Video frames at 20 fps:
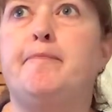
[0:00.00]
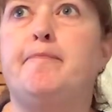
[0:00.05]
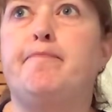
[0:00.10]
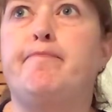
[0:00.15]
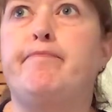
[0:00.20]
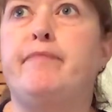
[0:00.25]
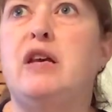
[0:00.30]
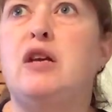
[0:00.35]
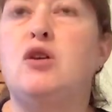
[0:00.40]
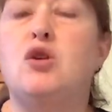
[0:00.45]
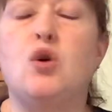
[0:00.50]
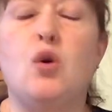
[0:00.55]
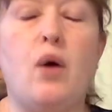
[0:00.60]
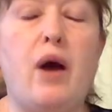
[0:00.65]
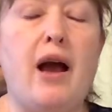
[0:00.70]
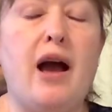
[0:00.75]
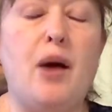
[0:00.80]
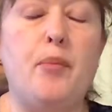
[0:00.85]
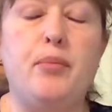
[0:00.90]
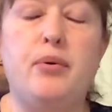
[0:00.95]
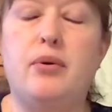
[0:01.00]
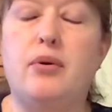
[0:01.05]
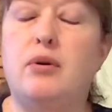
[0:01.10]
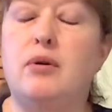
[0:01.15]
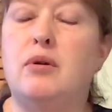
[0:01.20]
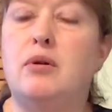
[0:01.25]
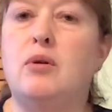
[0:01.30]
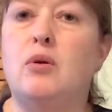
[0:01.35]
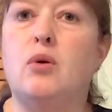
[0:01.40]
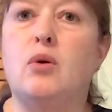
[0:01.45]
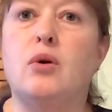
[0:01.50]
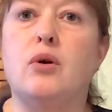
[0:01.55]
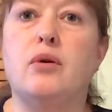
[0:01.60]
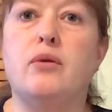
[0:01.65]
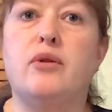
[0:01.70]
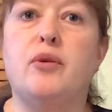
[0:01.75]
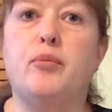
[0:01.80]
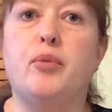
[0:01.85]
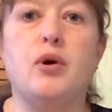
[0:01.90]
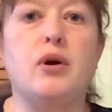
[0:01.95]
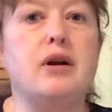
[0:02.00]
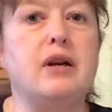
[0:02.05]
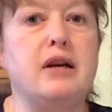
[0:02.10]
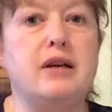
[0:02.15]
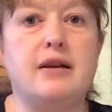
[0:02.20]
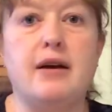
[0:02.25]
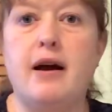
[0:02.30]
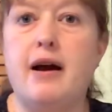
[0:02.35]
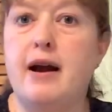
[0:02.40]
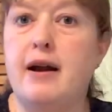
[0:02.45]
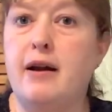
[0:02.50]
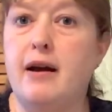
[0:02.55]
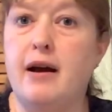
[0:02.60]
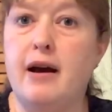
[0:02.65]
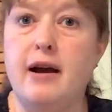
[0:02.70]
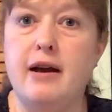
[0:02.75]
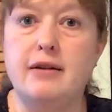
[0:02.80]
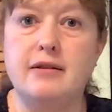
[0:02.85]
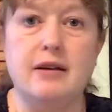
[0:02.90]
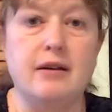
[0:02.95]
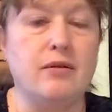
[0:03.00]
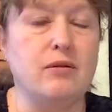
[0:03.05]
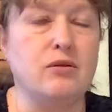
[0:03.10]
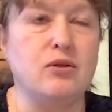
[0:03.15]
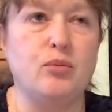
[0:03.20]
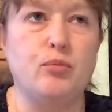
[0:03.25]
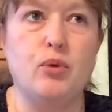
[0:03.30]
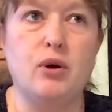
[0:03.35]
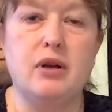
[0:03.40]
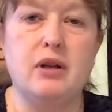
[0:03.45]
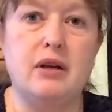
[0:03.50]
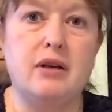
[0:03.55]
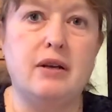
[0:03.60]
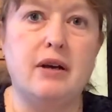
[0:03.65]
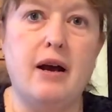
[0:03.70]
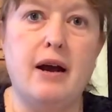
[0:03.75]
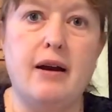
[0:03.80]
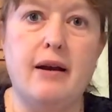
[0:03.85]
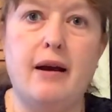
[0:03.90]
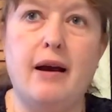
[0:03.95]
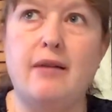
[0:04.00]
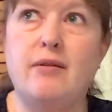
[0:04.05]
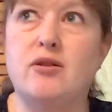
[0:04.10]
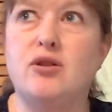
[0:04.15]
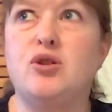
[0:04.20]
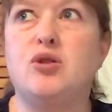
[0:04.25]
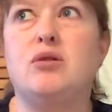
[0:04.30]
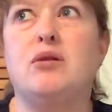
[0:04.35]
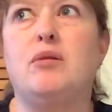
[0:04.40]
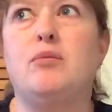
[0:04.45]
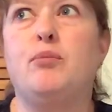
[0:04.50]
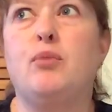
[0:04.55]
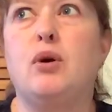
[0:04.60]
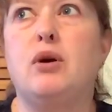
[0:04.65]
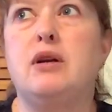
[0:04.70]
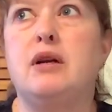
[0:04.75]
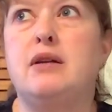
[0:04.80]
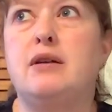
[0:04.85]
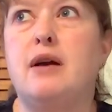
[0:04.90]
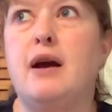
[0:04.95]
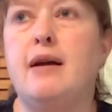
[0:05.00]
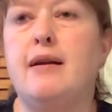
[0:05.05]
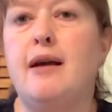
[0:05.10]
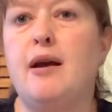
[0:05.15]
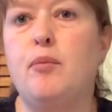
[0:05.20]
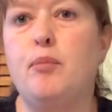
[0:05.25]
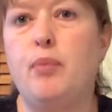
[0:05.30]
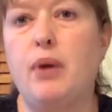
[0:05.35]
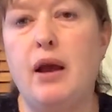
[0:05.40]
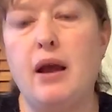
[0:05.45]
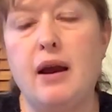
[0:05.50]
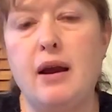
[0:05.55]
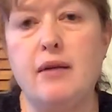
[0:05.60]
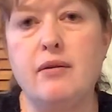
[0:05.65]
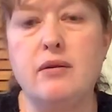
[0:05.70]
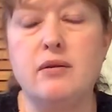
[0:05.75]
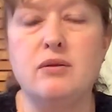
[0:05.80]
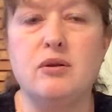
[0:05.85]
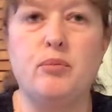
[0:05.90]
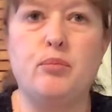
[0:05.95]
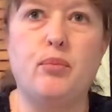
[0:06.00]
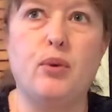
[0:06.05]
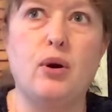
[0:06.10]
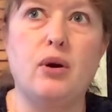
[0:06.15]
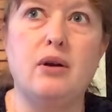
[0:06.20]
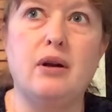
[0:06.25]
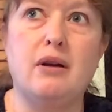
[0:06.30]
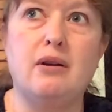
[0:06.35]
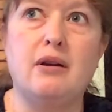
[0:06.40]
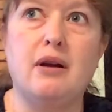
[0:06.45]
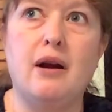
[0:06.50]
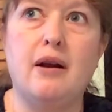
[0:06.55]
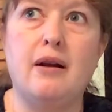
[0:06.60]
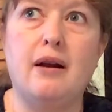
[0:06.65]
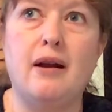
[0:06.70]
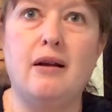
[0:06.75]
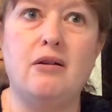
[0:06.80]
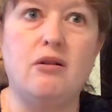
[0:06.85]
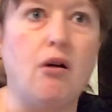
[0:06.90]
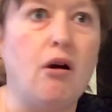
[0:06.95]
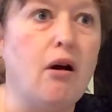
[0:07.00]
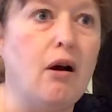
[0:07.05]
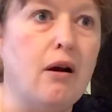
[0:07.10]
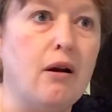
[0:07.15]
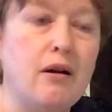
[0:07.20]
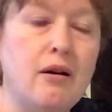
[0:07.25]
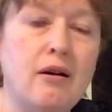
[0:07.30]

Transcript: indigo apple, or the Berkeley tie-dyes, like there's a Berkeley tie-dye, there's a Berkeley tie-dye pink, there's a Berkeley tie-dye dark,